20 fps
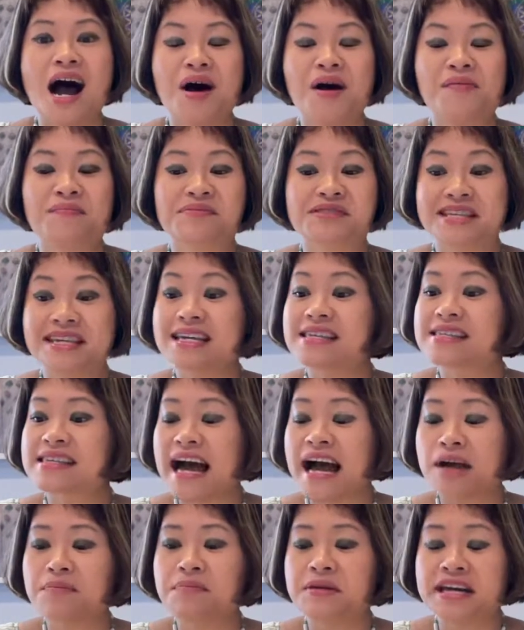Since
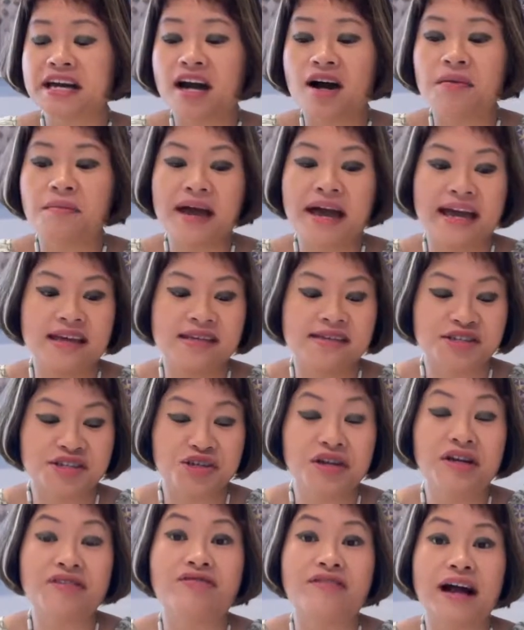I become a
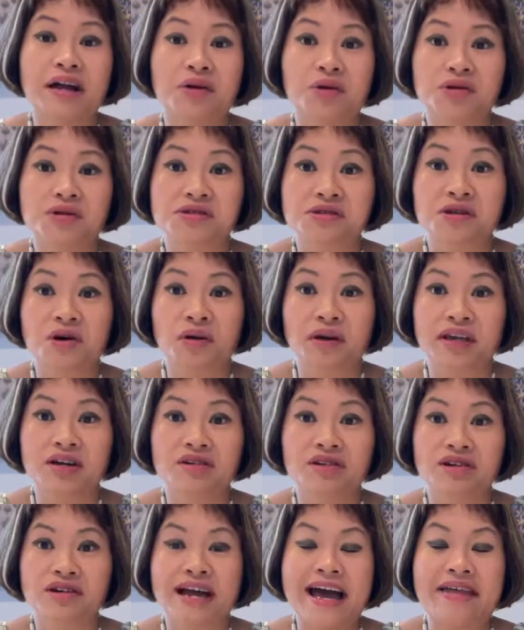certified crystal
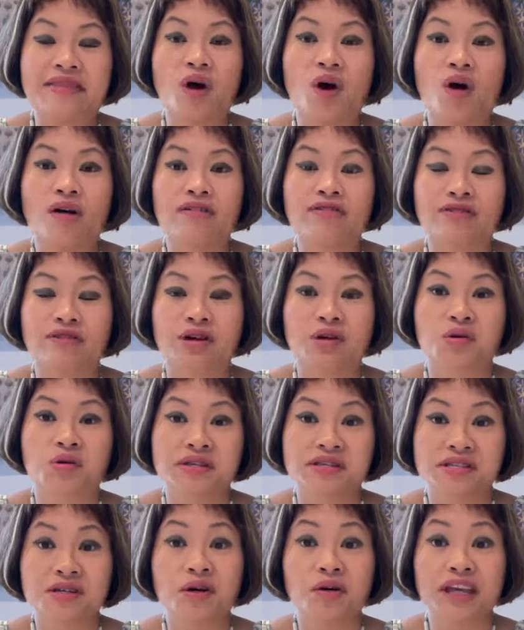healer and offer
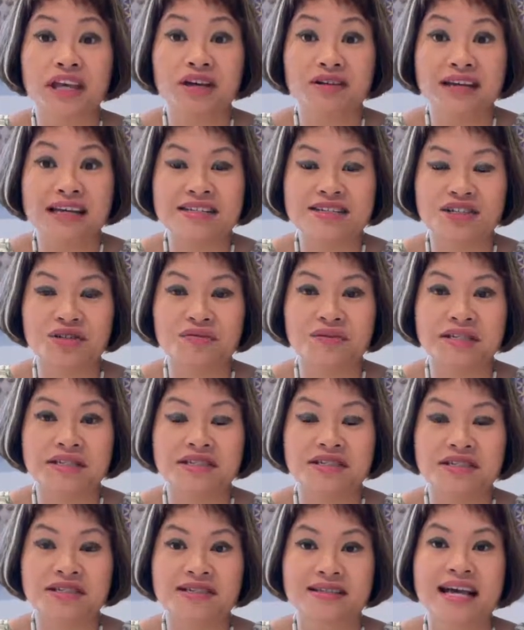crystal healing
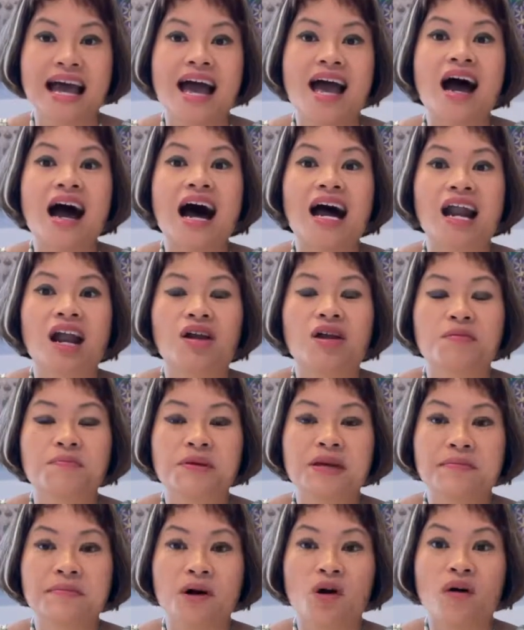services, a lot of
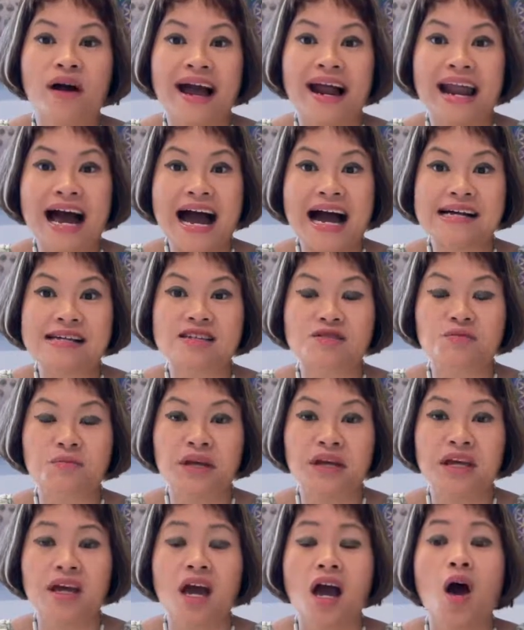people have asked
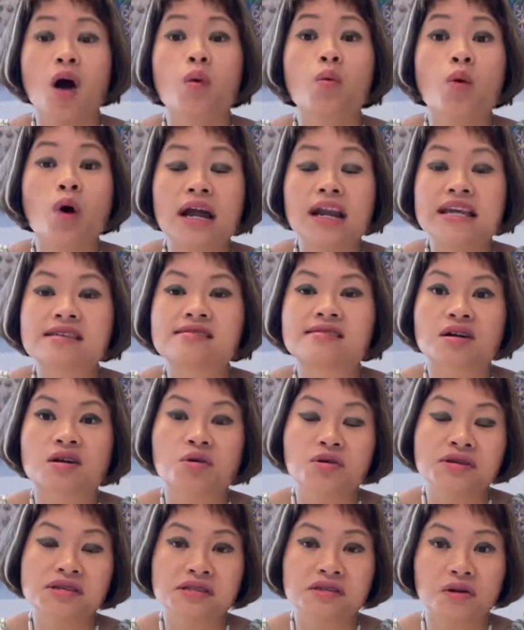me, what is a
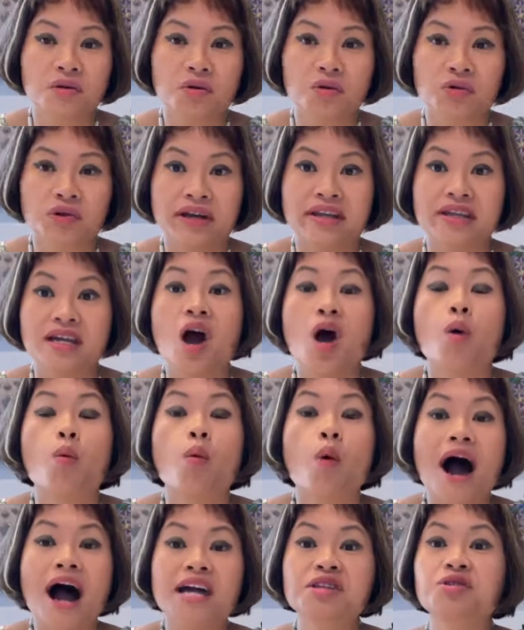crystal grid?
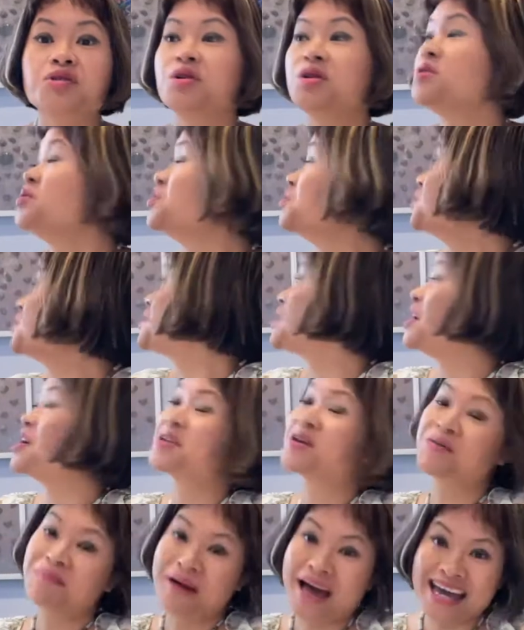Why do you use on
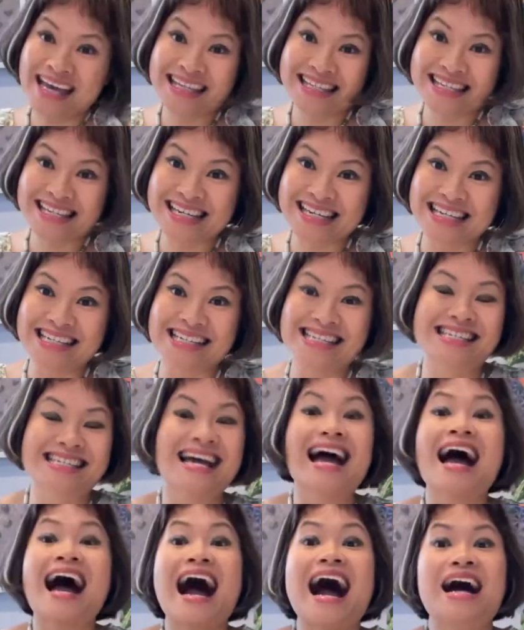your paintings?
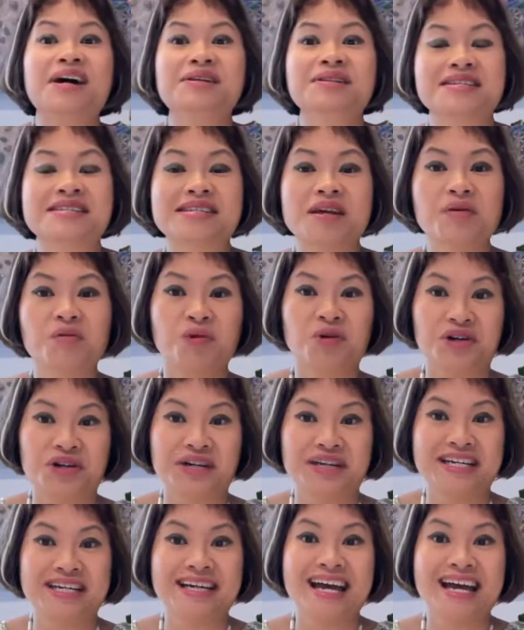How does it work?